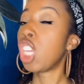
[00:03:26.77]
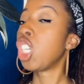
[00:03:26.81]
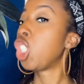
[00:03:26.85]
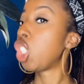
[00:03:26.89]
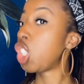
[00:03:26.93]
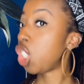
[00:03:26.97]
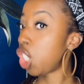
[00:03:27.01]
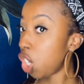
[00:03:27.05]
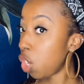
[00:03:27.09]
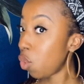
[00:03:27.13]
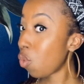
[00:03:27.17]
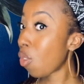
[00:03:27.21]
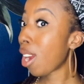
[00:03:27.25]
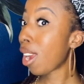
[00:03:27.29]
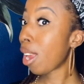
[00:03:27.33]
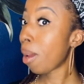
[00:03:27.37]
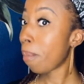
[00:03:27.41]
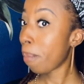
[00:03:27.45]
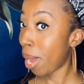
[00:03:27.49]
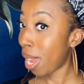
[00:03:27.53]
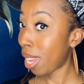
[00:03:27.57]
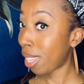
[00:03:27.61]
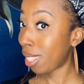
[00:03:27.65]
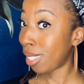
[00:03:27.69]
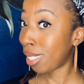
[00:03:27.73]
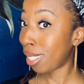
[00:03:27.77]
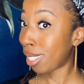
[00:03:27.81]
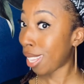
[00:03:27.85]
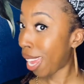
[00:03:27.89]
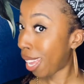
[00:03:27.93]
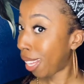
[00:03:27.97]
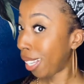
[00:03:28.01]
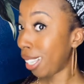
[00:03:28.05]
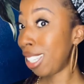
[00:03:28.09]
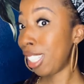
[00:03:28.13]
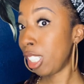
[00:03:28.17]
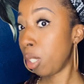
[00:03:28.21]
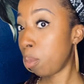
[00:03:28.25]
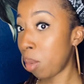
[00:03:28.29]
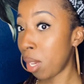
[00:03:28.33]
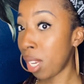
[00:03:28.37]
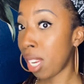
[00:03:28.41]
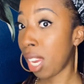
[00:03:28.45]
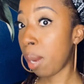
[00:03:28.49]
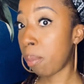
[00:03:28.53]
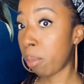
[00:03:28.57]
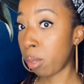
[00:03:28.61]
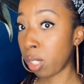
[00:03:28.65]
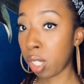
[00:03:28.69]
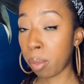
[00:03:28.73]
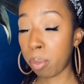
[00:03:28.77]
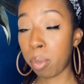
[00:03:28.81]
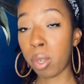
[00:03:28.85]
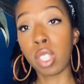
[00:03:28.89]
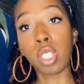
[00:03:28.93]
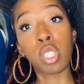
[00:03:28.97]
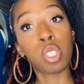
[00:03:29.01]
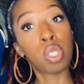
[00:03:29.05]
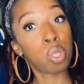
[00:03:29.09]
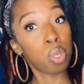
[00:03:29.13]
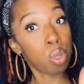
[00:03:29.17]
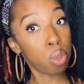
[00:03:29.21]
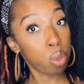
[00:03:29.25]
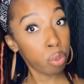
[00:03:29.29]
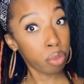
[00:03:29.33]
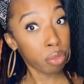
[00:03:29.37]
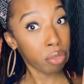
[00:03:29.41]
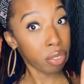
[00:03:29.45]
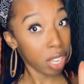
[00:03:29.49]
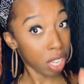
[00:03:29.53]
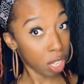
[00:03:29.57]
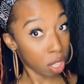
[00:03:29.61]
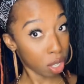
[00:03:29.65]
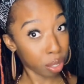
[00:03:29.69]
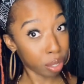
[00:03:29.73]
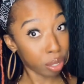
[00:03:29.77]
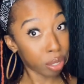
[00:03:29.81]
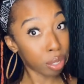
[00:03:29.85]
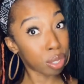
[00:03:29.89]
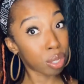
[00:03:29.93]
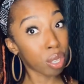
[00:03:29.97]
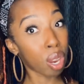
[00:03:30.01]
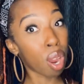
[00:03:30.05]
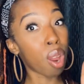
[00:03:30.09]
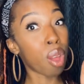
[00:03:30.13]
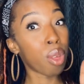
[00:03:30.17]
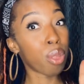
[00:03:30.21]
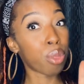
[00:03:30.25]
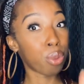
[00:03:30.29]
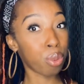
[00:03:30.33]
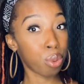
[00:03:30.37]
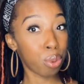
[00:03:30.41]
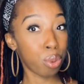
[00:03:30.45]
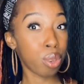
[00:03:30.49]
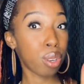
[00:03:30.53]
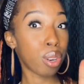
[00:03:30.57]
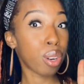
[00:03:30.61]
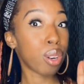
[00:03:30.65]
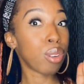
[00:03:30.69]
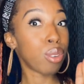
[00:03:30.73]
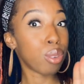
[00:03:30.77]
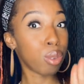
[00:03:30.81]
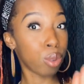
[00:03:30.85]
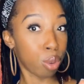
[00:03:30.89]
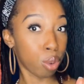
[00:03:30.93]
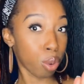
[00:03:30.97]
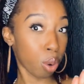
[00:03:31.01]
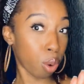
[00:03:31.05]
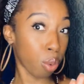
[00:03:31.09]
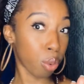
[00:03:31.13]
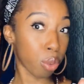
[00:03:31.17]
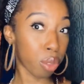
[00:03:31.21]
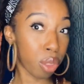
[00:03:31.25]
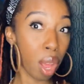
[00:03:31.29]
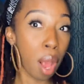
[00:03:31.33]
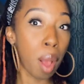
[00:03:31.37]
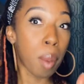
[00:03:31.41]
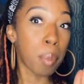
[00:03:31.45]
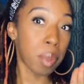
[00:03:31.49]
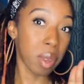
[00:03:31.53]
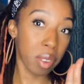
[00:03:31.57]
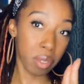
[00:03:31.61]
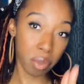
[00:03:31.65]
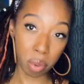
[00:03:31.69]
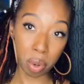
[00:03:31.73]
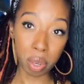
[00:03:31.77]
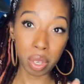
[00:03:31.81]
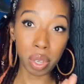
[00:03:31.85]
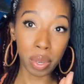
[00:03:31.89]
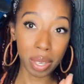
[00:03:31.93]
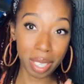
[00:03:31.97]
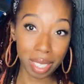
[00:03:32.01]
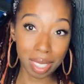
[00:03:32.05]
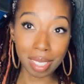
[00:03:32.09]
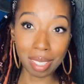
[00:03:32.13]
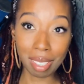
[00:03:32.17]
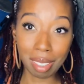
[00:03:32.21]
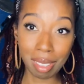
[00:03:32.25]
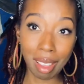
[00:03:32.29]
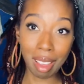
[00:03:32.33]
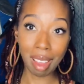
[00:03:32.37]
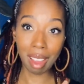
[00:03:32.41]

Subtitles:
She recommends at least being able to put 2 fingers through your new growth before you interlock.